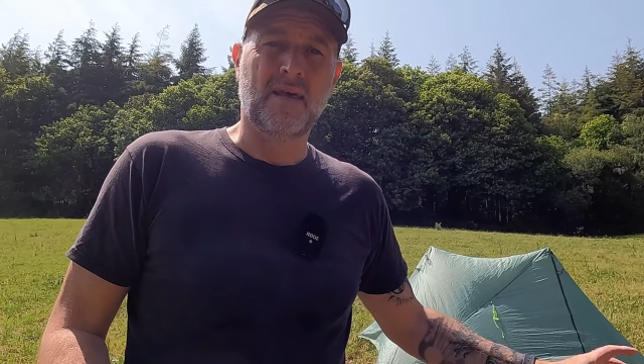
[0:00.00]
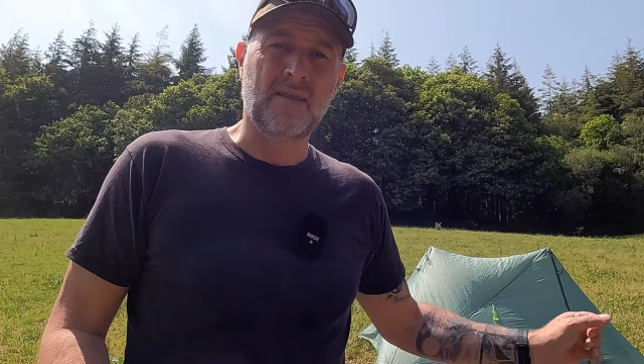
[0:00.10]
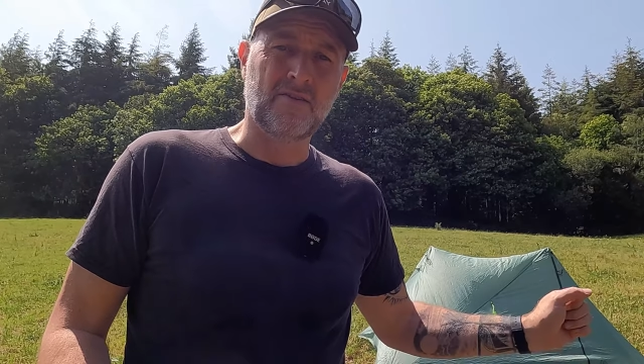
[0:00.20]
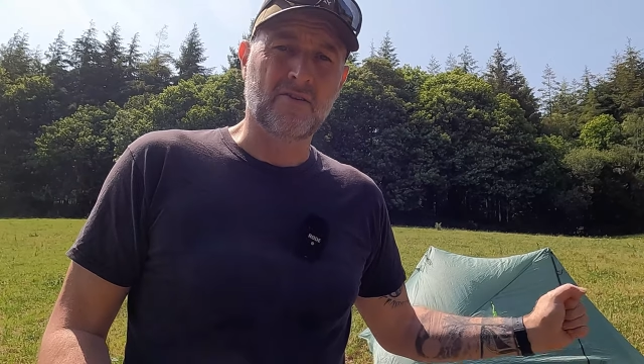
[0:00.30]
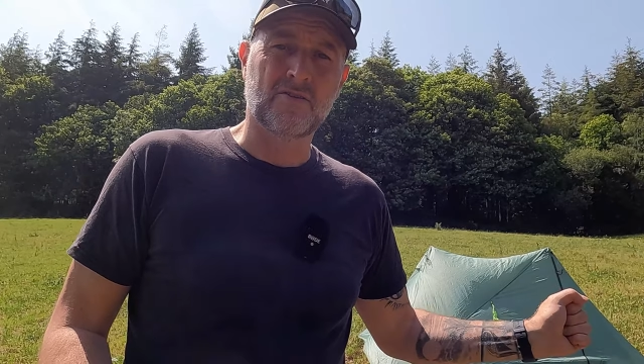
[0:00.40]
and
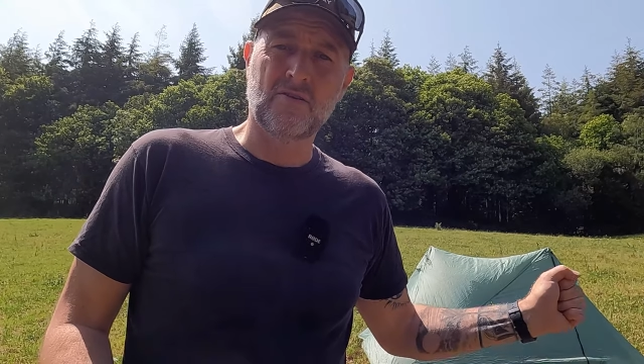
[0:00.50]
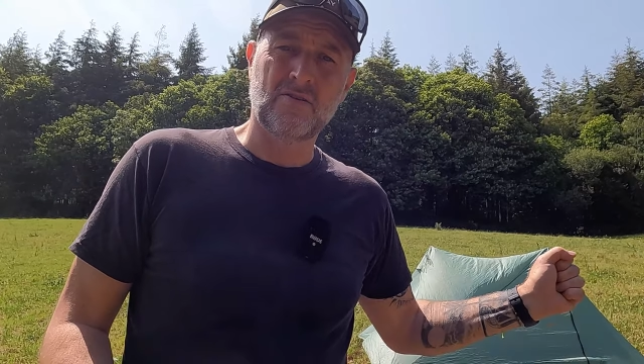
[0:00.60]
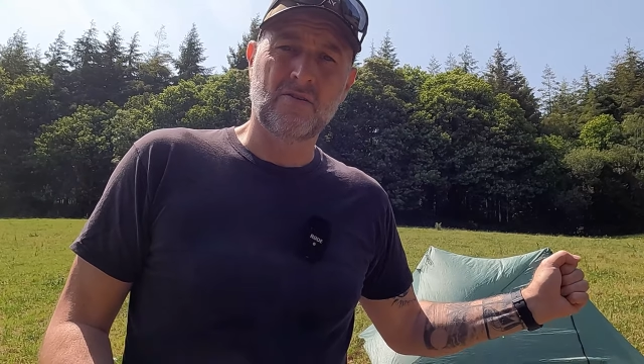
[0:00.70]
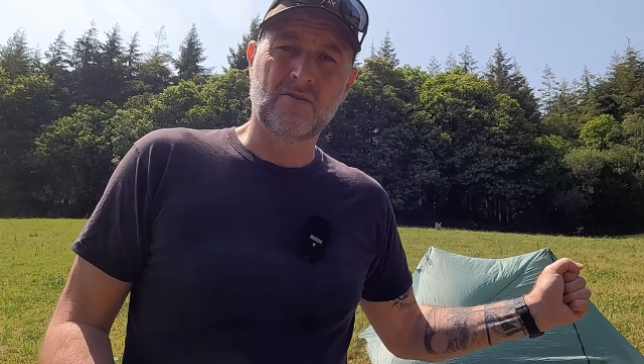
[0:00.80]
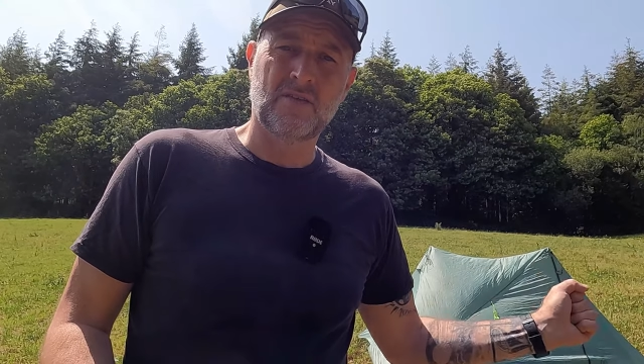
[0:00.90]
then just
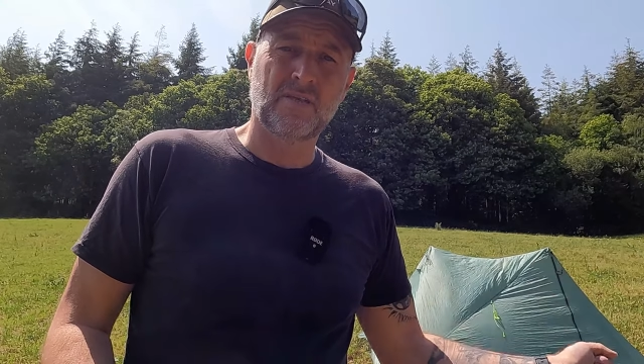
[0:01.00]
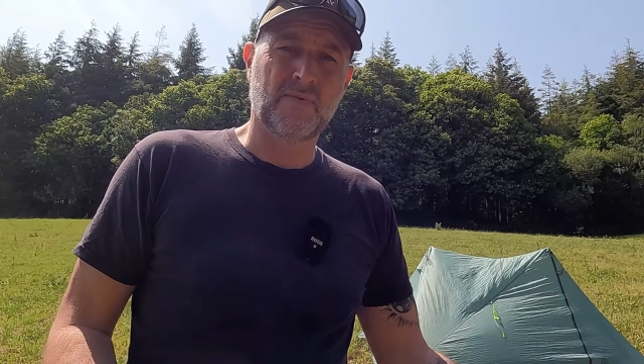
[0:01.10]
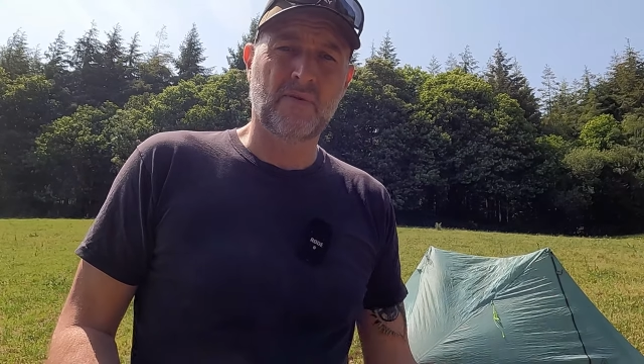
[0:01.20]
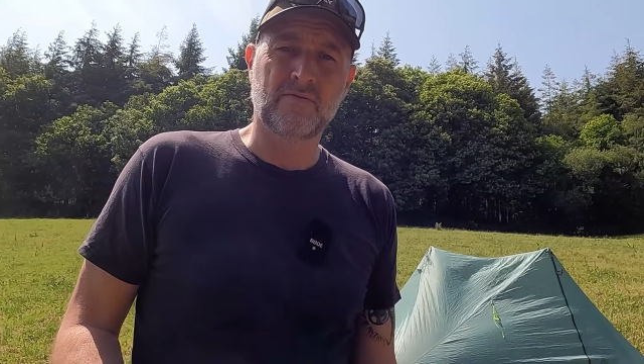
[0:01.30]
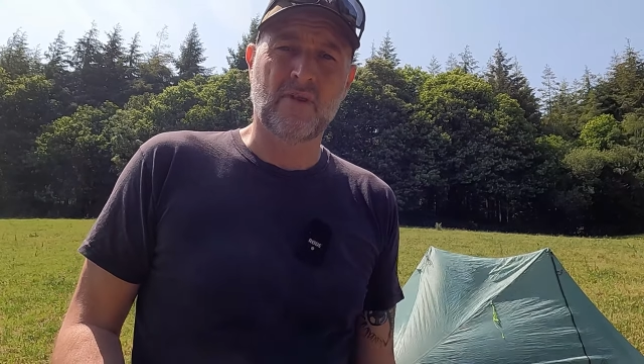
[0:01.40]
take the
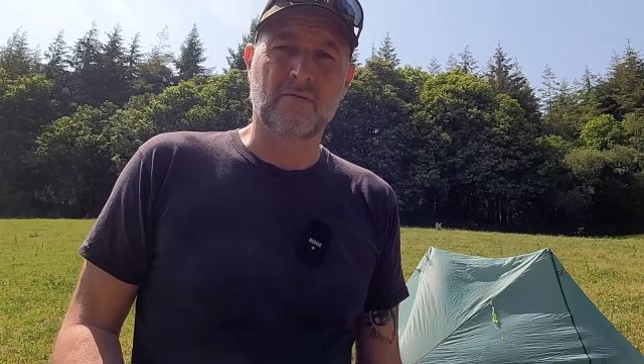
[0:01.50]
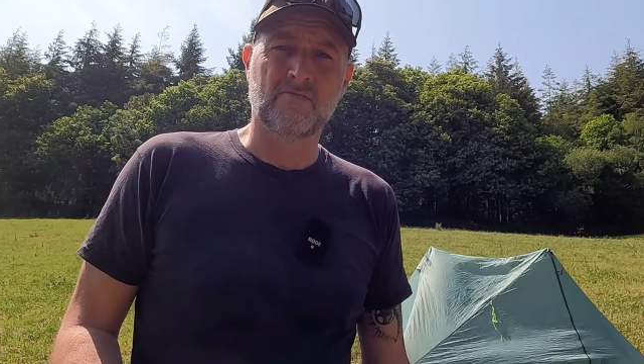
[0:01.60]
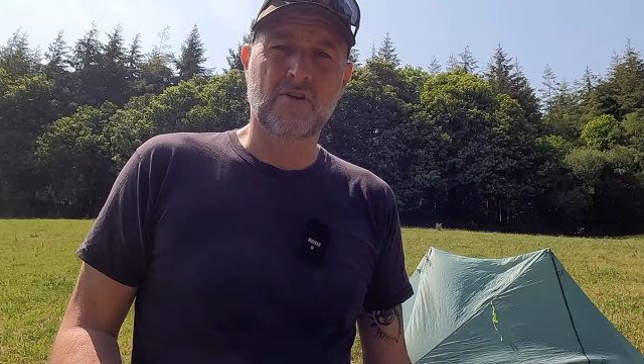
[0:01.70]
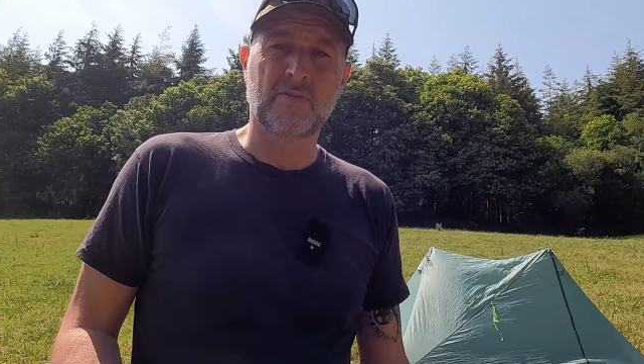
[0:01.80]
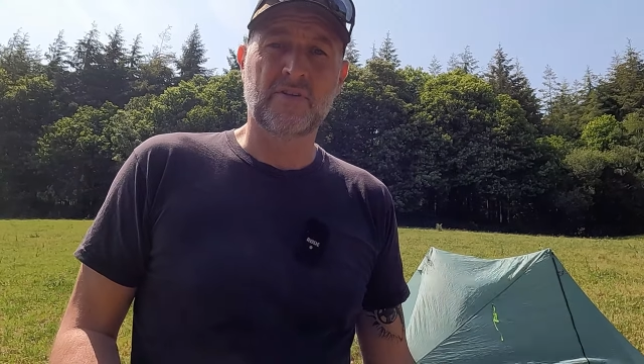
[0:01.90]
poles
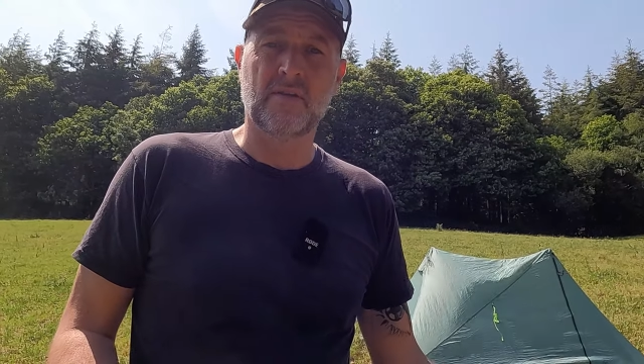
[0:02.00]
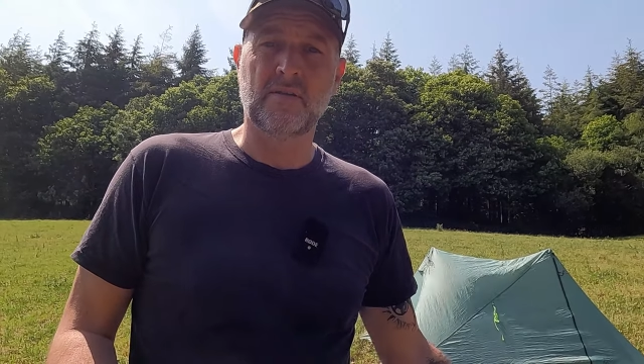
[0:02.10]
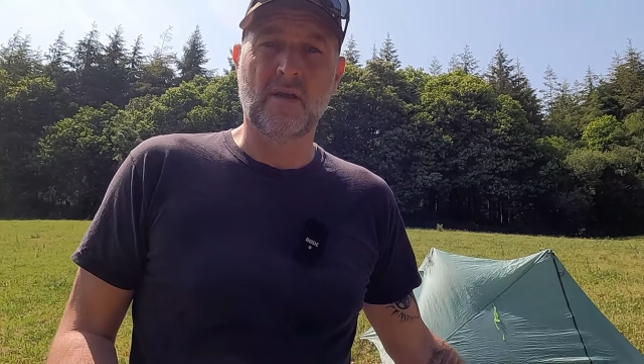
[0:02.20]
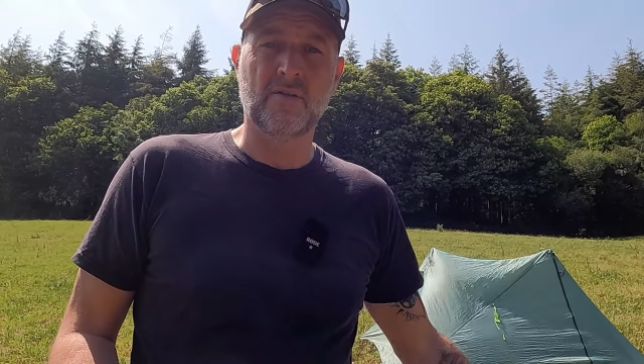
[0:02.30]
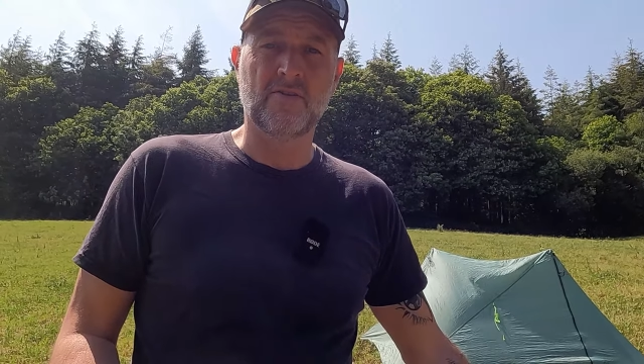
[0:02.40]
out, drop the
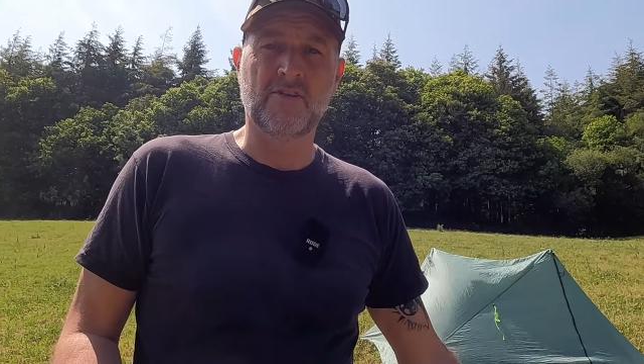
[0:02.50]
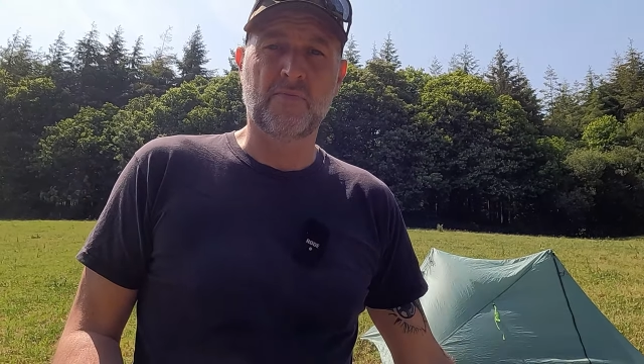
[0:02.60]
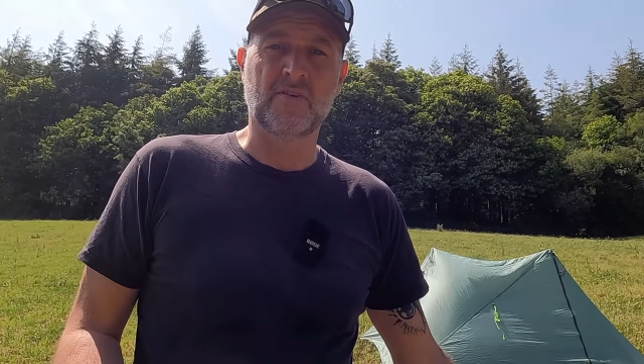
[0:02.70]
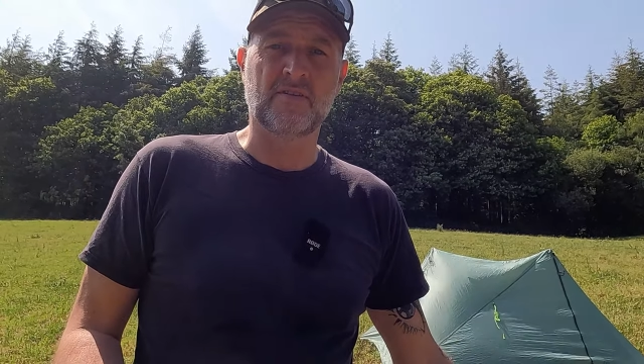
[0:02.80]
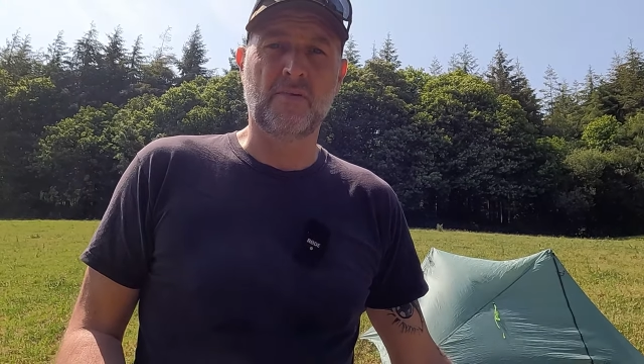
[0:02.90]
tent down on
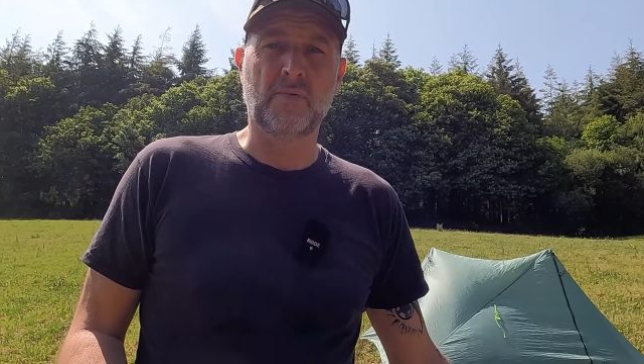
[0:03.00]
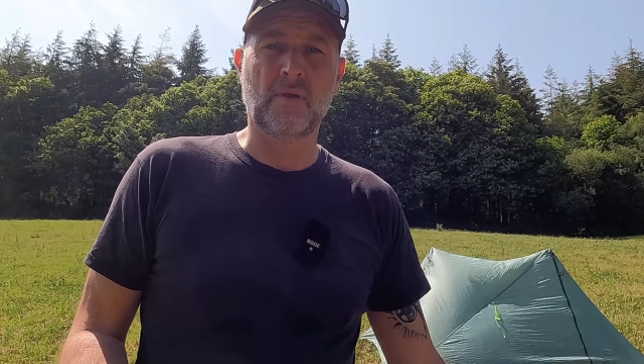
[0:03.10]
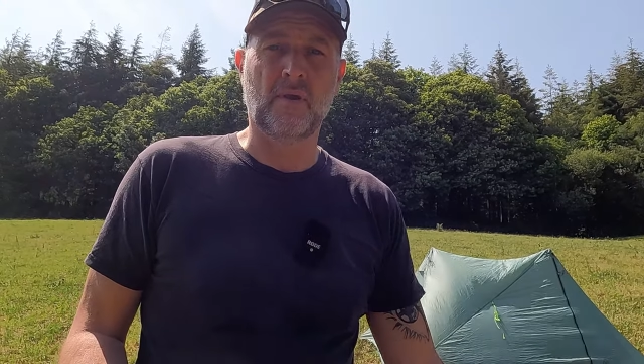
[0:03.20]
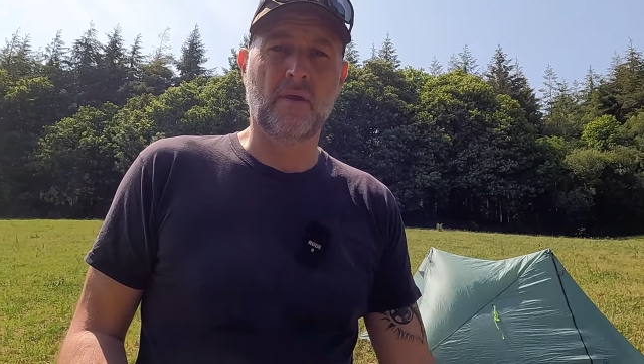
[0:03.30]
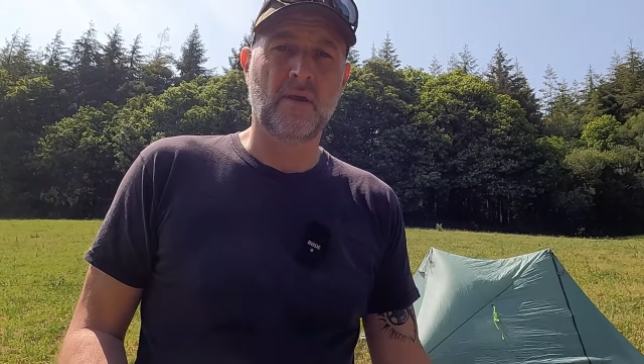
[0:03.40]
top of your
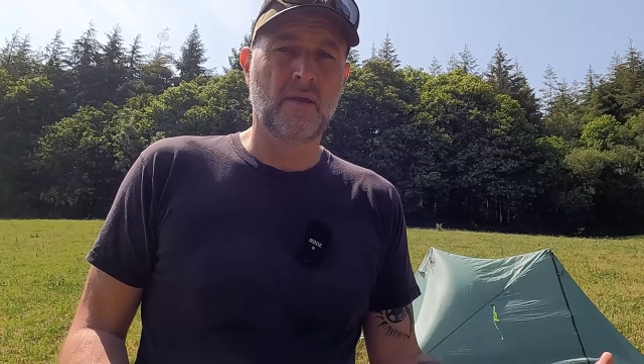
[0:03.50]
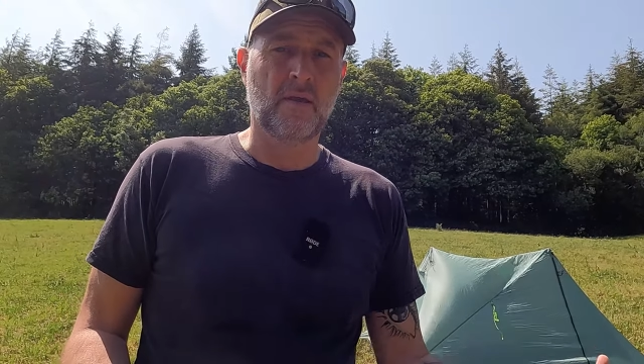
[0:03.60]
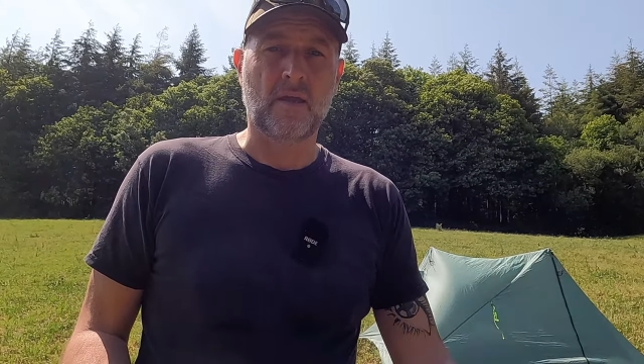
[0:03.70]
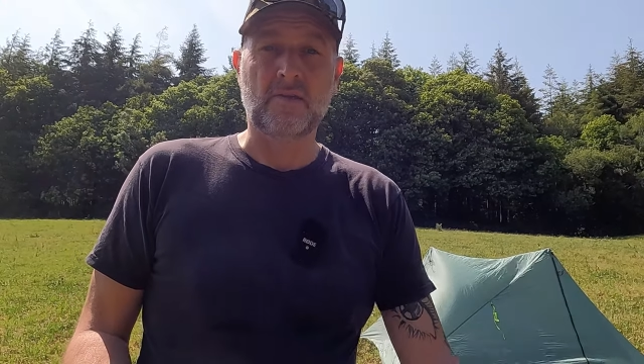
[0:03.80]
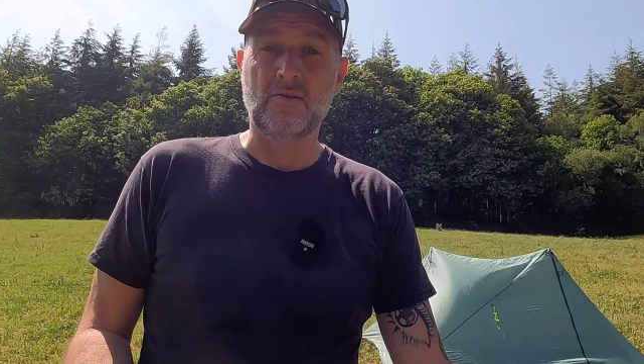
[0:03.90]
sleeping gear
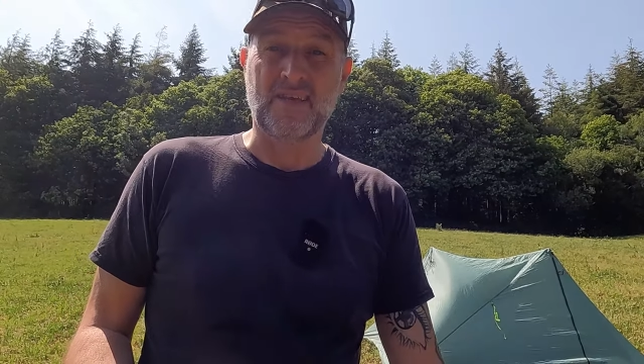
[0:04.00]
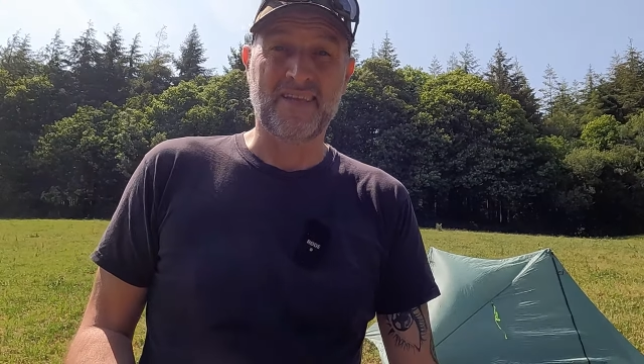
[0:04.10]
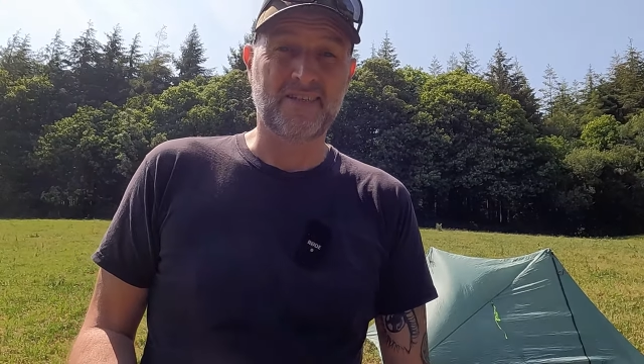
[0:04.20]
and use it in the